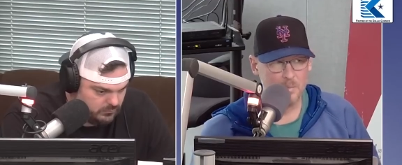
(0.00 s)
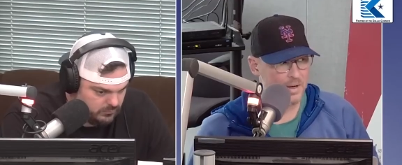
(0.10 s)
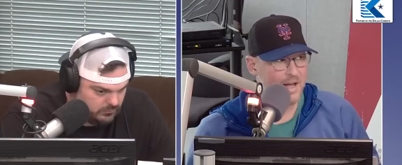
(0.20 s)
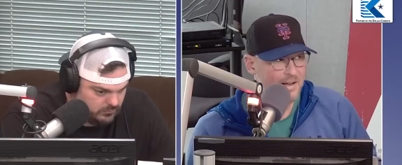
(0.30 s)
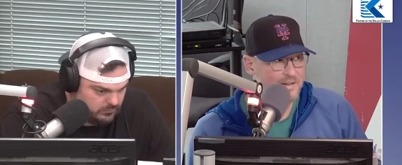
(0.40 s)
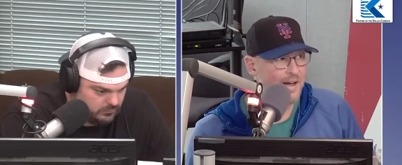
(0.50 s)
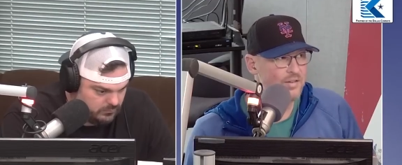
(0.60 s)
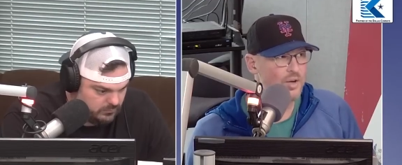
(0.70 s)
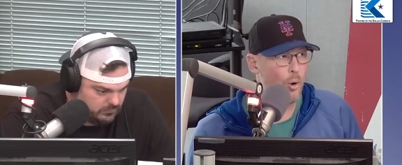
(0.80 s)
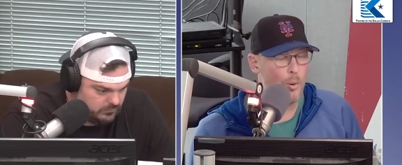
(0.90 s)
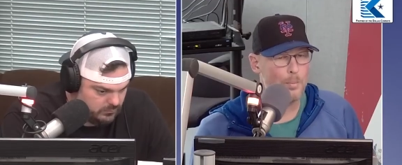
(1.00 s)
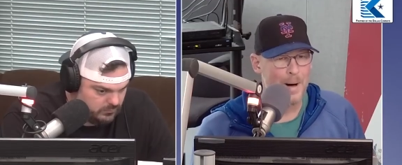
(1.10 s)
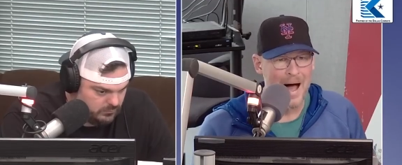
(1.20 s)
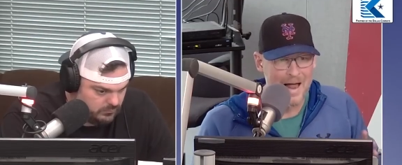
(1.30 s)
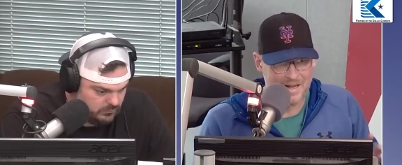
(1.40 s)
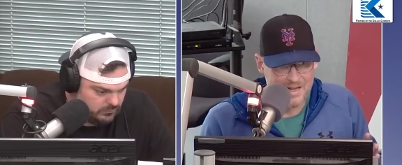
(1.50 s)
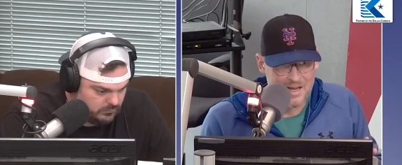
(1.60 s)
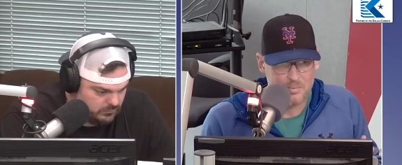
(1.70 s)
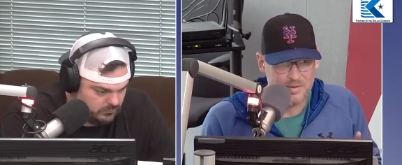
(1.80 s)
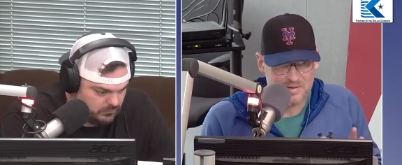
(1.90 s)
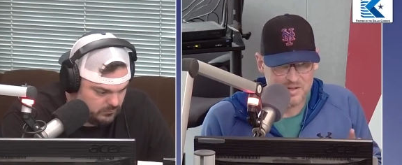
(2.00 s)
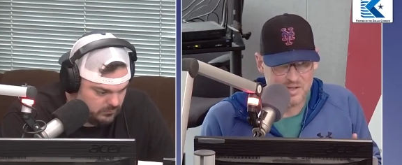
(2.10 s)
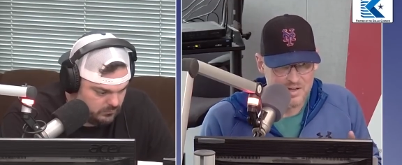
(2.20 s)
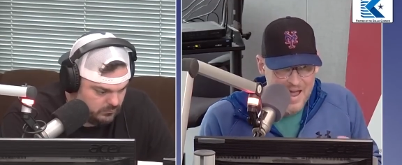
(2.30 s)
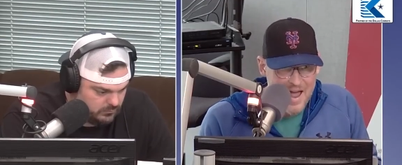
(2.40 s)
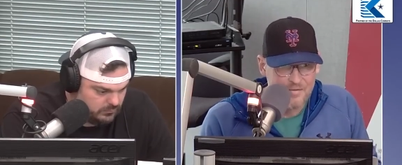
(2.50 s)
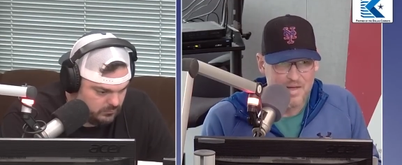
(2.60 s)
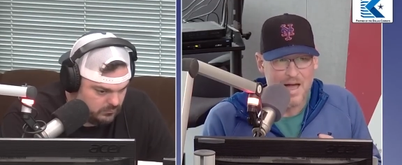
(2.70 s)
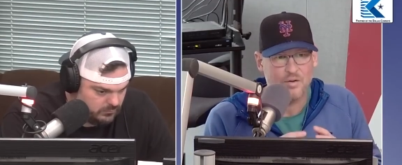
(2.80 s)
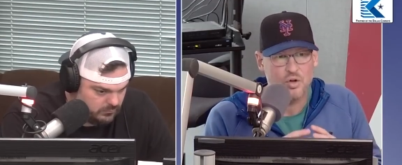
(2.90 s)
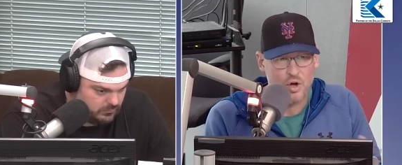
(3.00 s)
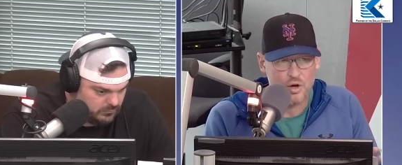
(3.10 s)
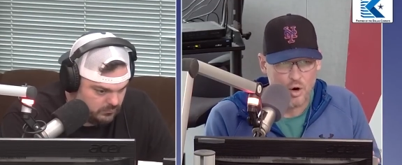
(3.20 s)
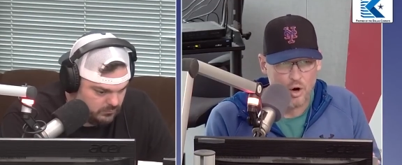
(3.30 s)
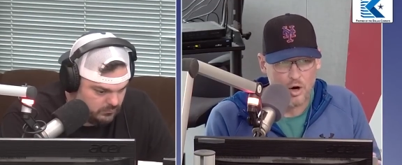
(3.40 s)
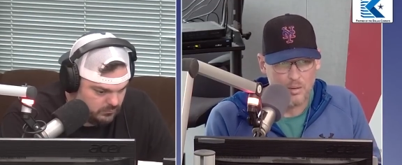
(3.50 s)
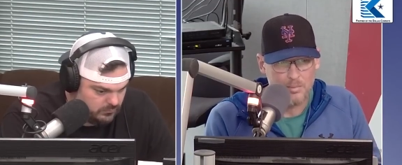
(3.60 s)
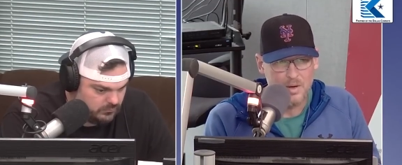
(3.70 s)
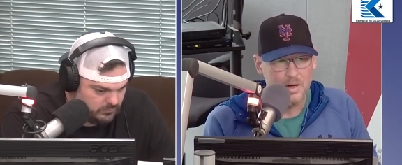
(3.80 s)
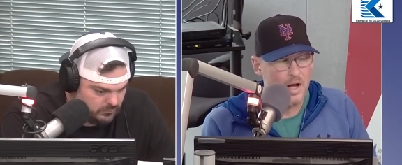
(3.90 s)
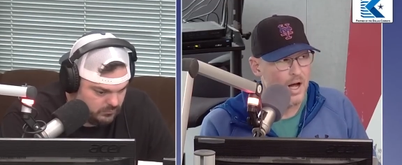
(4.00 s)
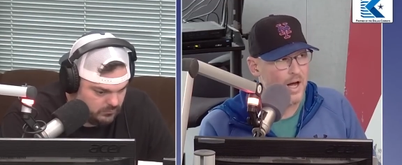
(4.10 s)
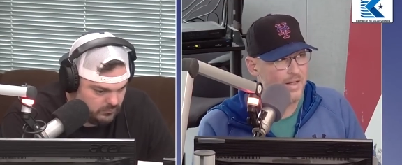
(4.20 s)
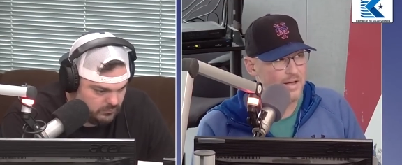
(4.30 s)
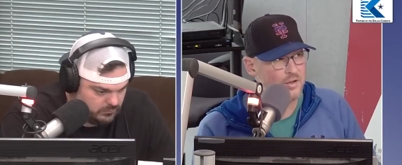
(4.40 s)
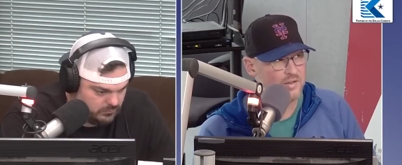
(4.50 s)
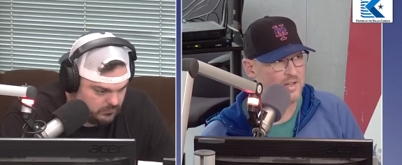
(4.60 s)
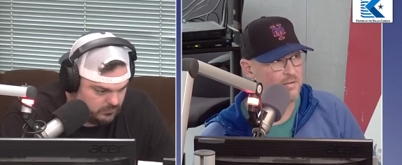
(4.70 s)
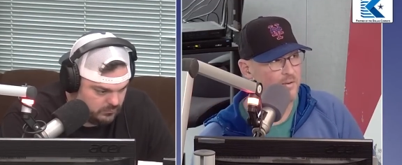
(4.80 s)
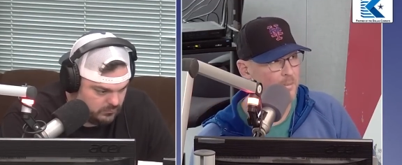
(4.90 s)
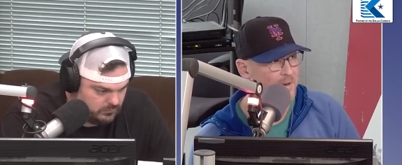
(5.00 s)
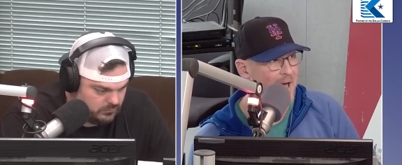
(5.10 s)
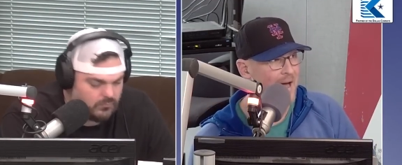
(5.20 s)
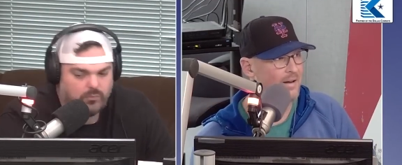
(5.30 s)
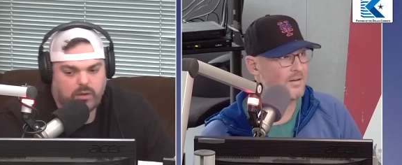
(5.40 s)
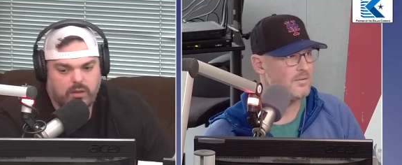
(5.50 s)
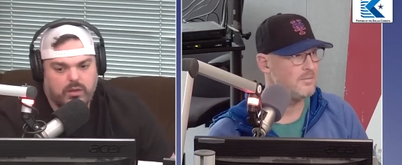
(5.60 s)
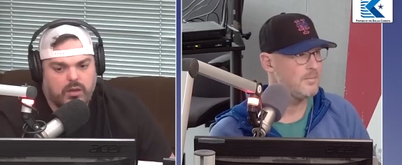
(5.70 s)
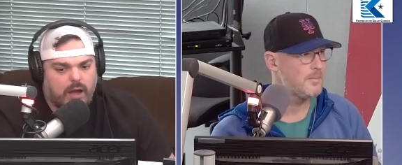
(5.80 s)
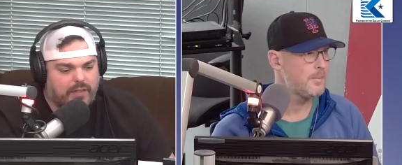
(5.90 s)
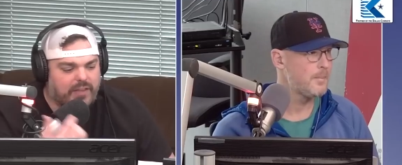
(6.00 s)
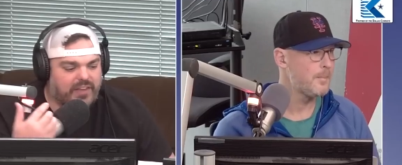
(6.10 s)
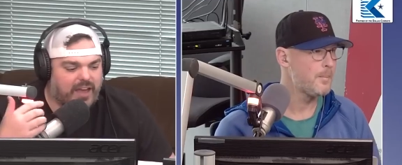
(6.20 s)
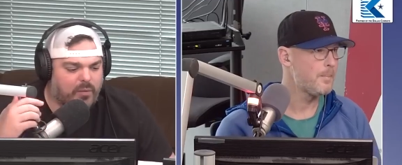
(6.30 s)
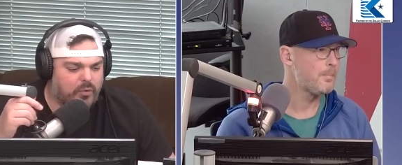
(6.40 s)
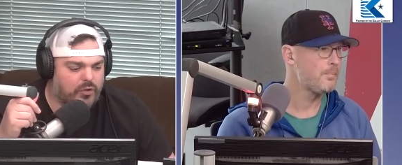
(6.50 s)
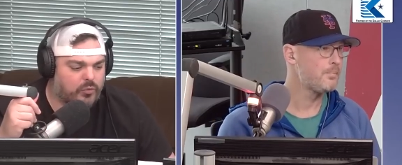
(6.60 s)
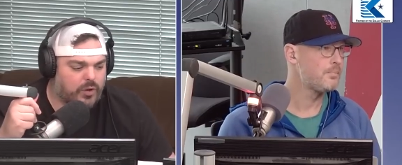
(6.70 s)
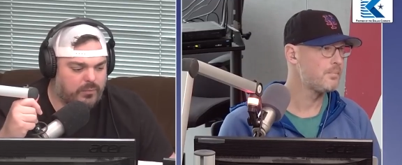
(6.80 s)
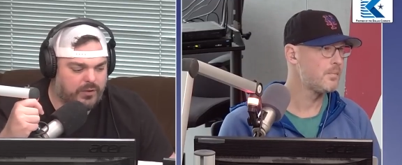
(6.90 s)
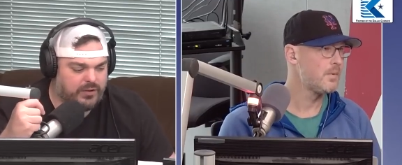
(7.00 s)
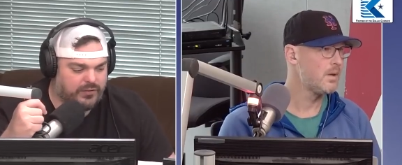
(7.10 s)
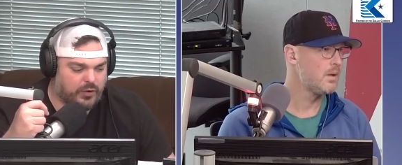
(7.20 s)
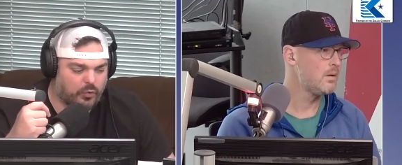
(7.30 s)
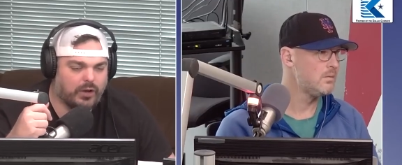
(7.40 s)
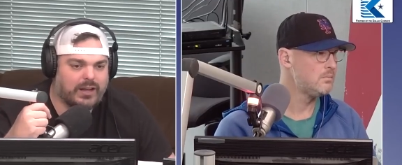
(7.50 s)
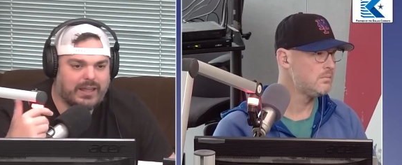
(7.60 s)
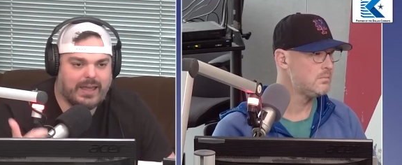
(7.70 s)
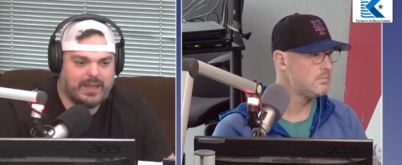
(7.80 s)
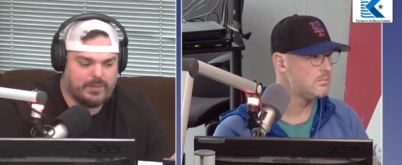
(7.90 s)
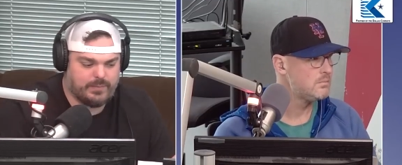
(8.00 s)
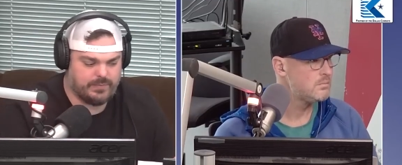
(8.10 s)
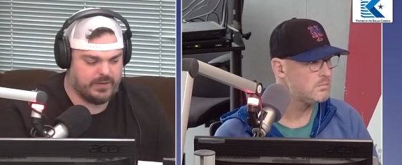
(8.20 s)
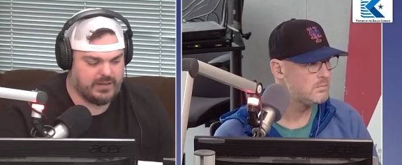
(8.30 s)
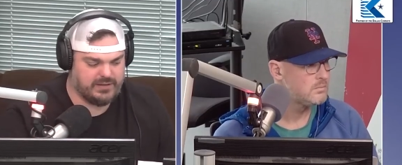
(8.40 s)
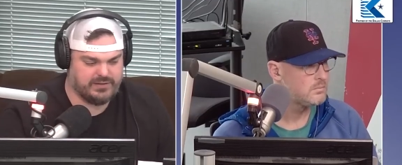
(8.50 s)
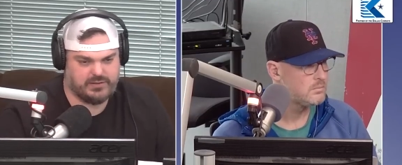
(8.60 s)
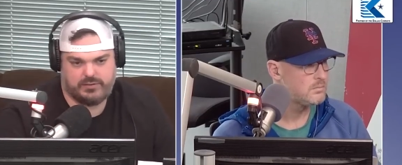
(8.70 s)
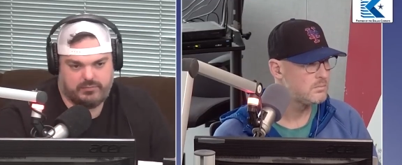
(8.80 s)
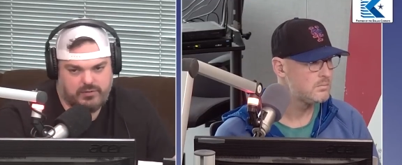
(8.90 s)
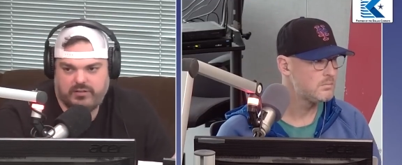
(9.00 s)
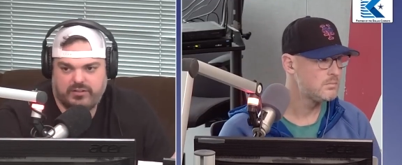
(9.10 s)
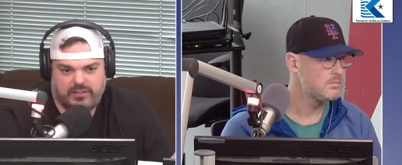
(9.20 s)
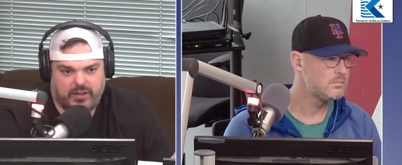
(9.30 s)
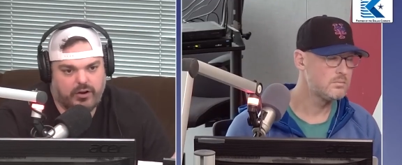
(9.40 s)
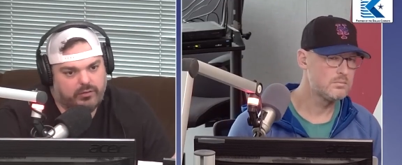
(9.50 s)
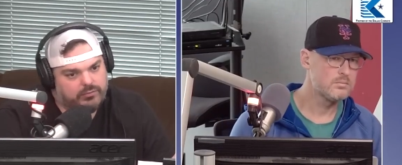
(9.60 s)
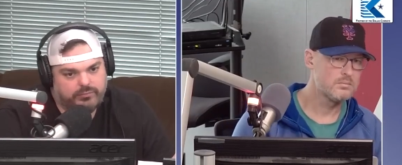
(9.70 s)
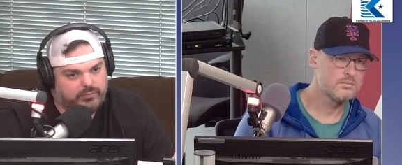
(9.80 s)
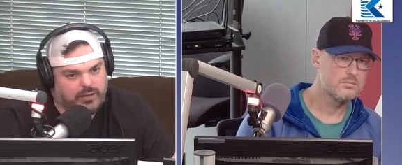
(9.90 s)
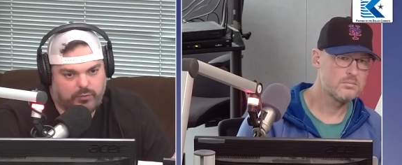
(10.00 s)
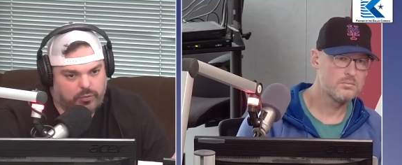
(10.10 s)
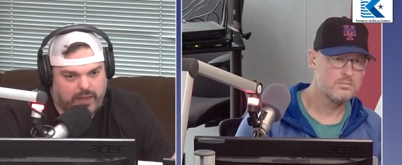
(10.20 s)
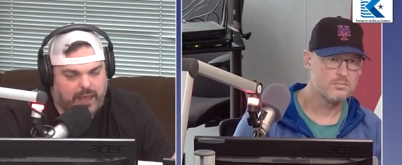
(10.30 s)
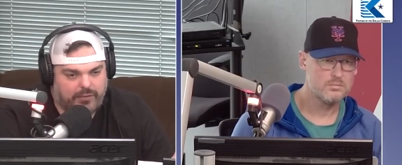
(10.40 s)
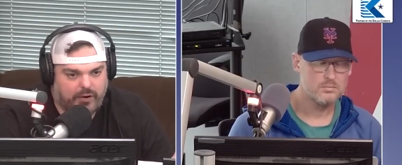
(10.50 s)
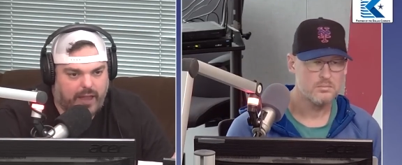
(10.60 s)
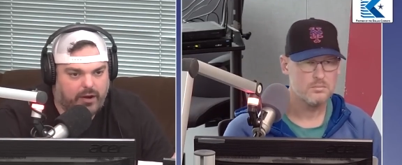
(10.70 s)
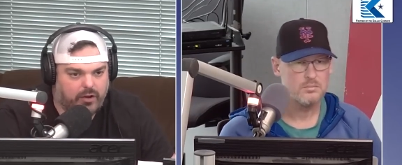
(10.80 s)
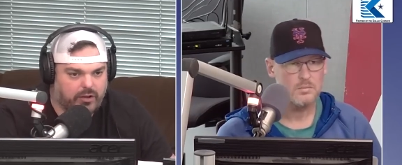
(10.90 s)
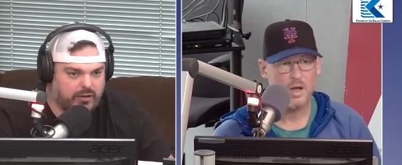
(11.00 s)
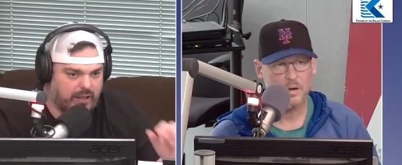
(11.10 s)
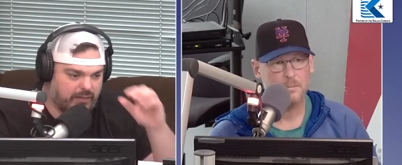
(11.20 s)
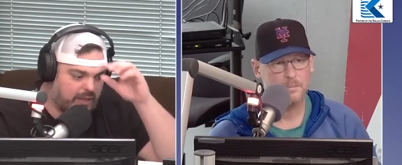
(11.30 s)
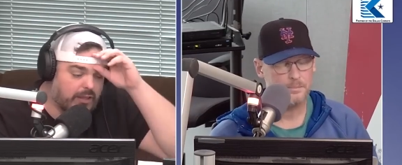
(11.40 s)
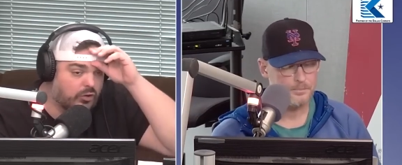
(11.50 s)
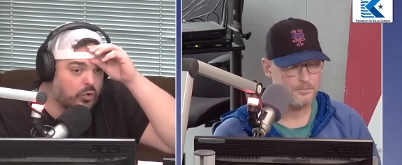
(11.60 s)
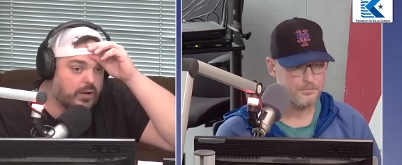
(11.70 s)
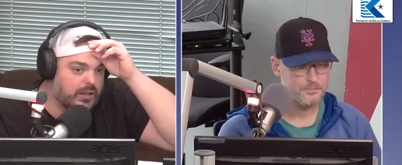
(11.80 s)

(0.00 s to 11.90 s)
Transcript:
Speaker 1: but he has to have his whole body in position to have that good arm uh, that you see from Dak.
Speaker 2: I think Cowboys win because their running game is their it's what they hang their hat on. Okay. And they can do it